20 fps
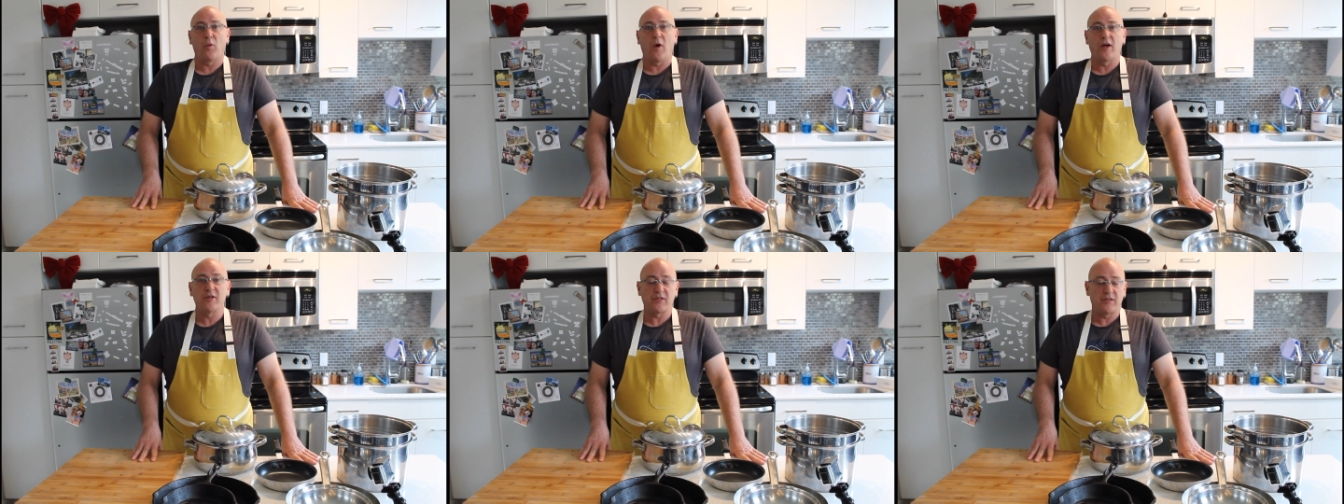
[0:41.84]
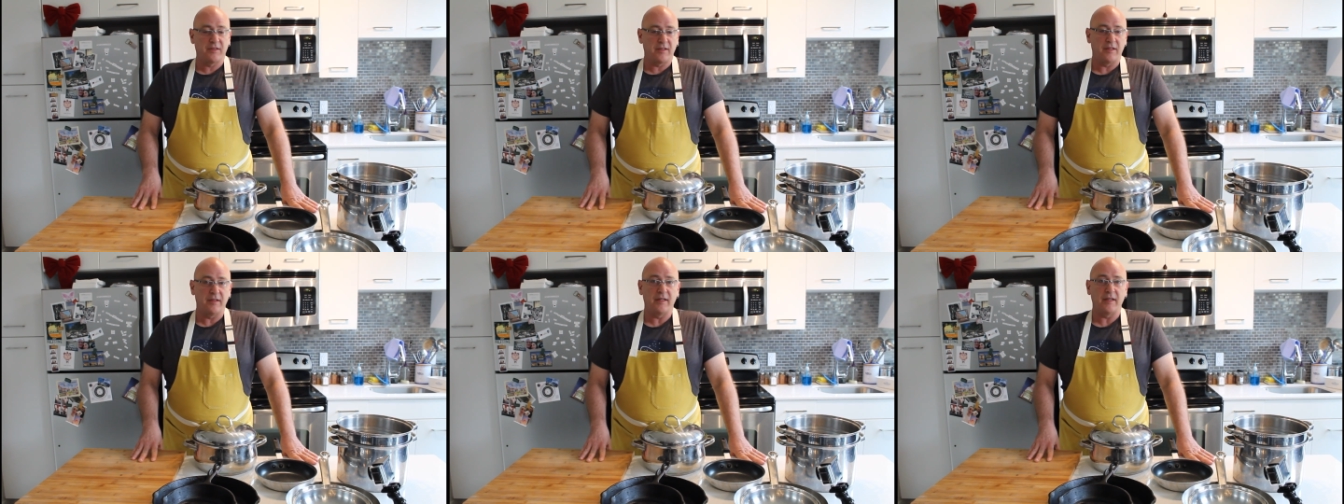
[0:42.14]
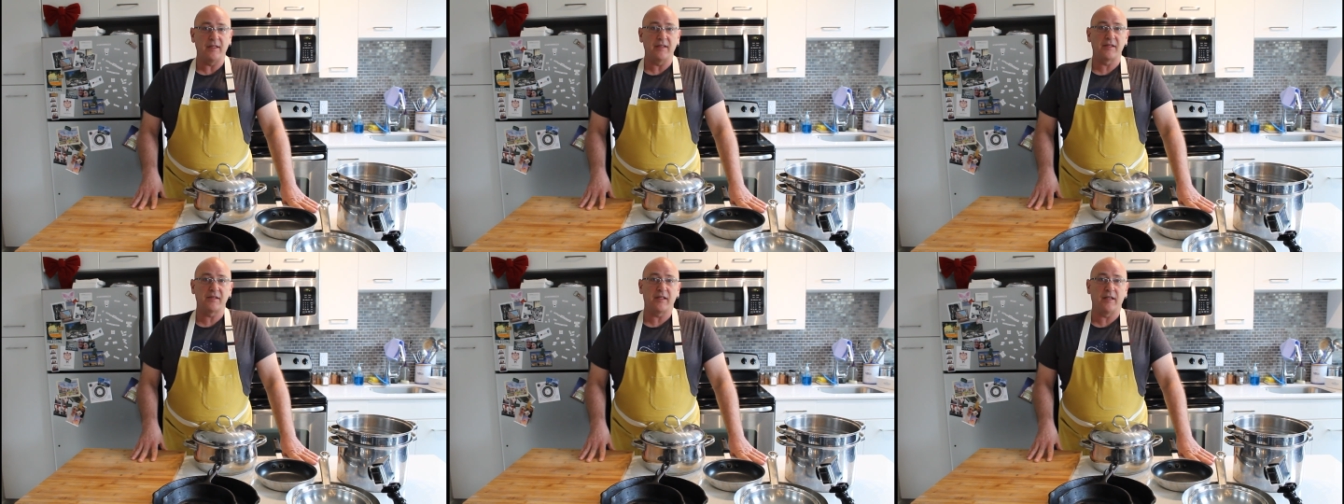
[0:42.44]
Washington,
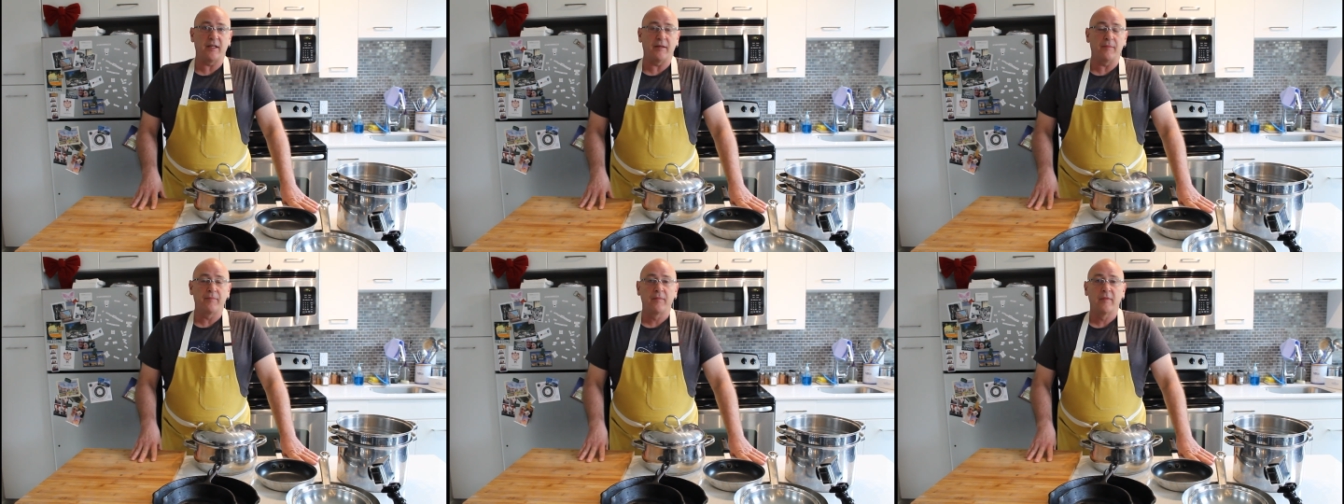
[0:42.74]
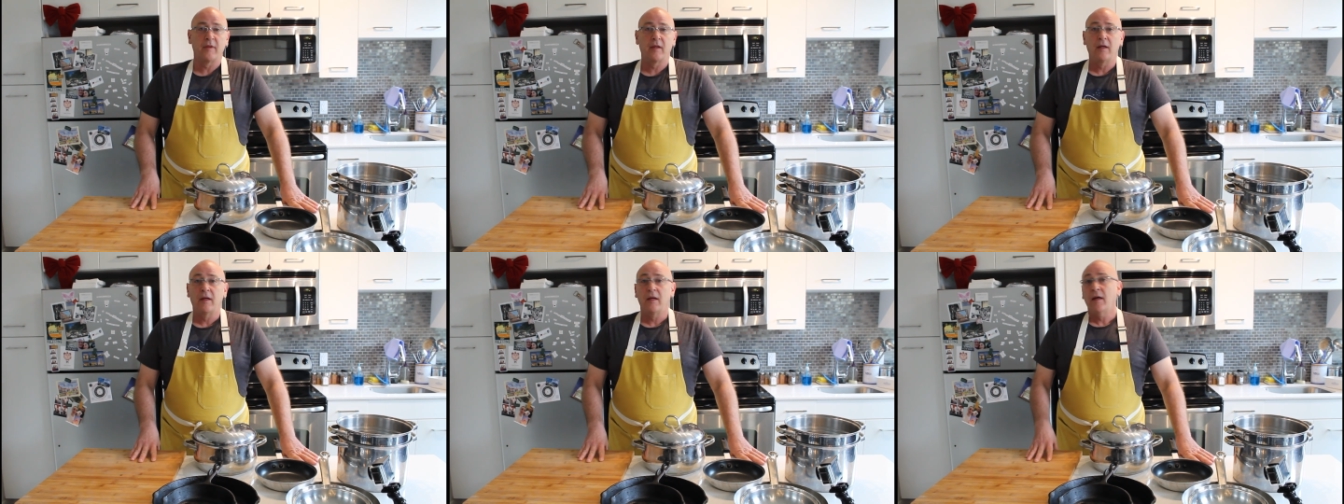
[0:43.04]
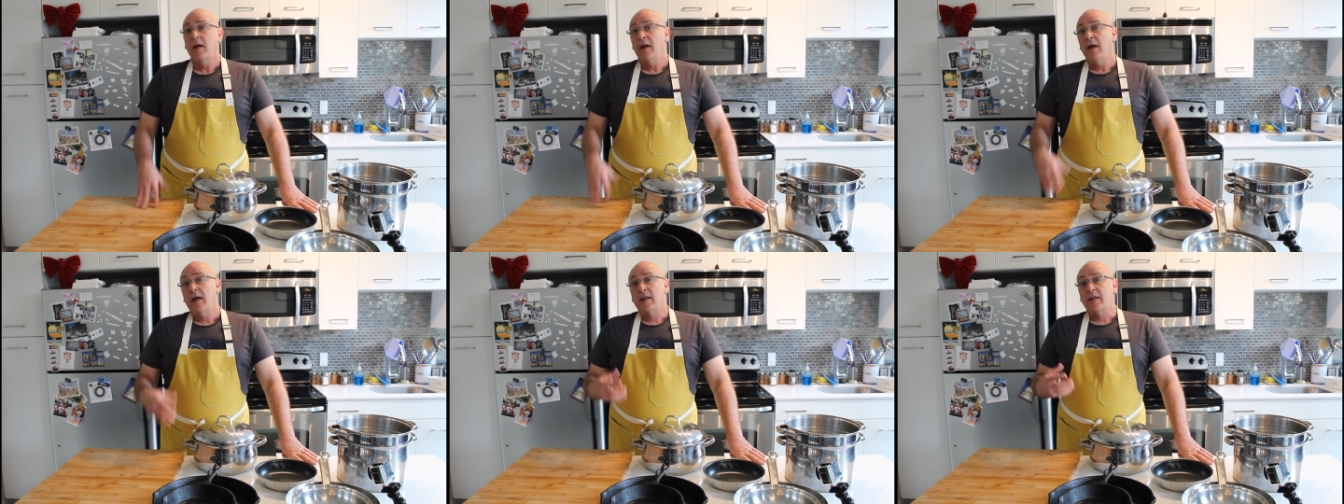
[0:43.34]
D.C.
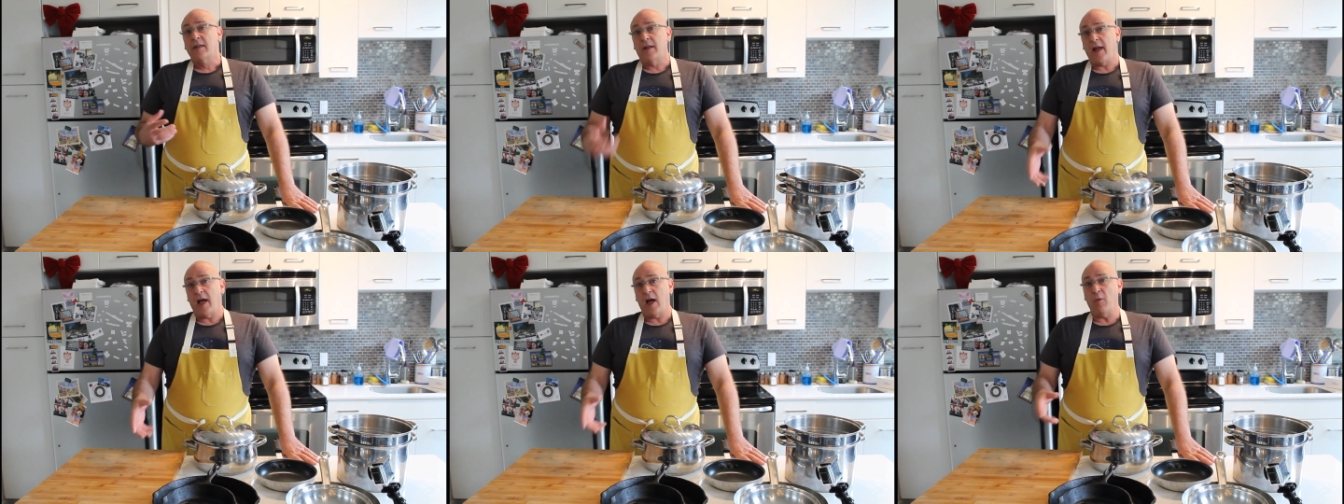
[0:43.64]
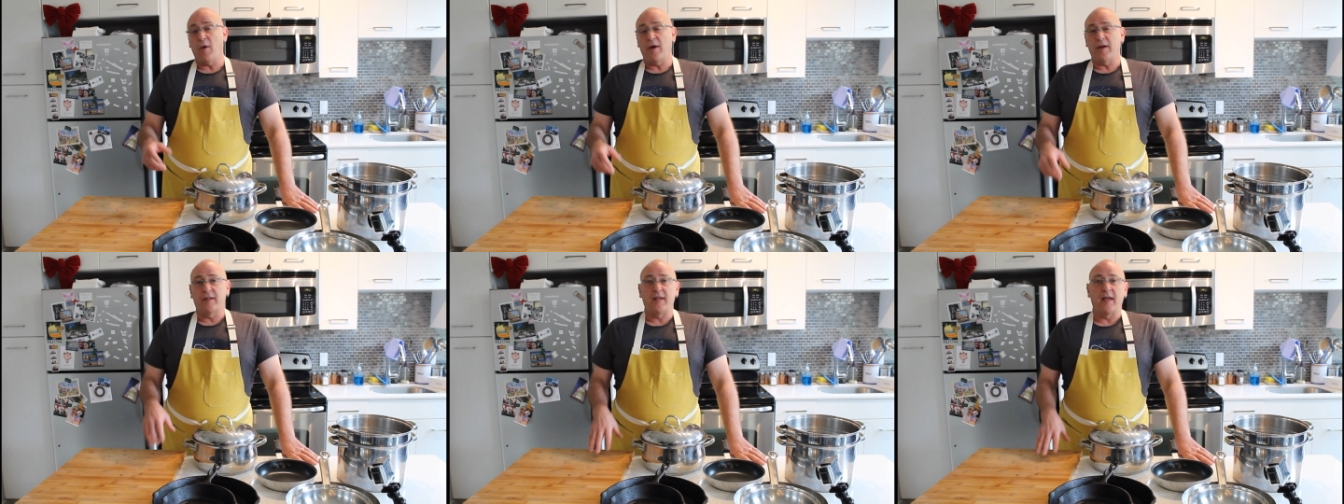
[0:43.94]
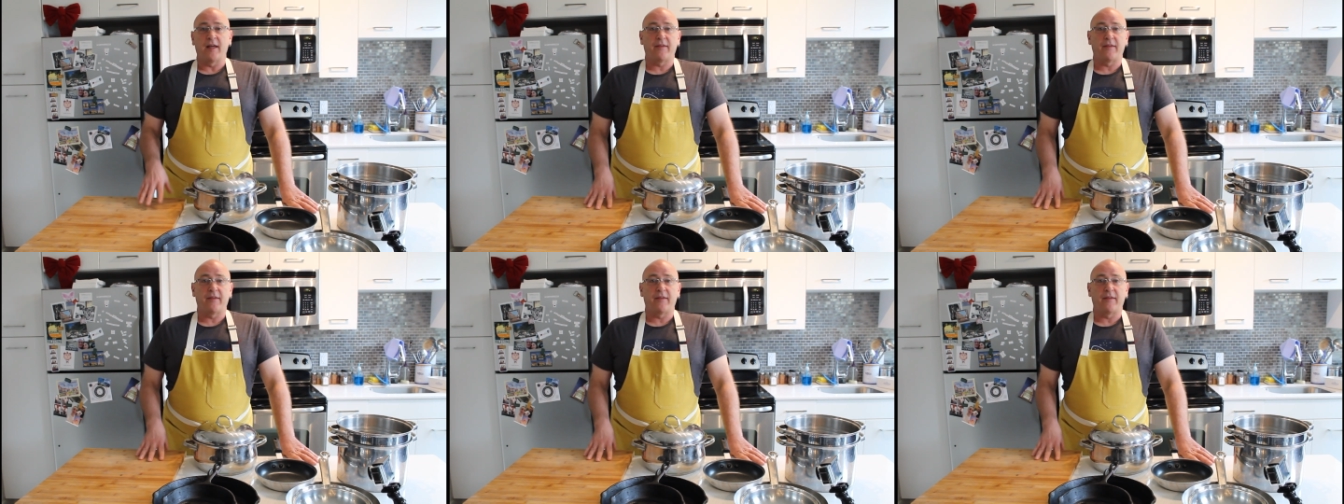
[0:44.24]
Today I want to